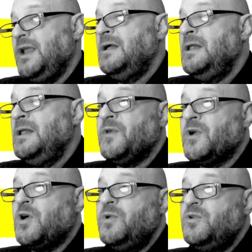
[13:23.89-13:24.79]
The
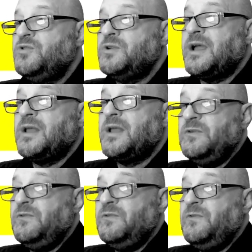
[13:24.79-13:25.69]
Komodo dragon was so
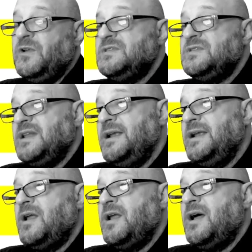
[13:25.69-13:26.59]
fierce that I dared
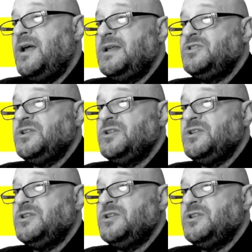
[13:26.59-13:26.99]
not touch it.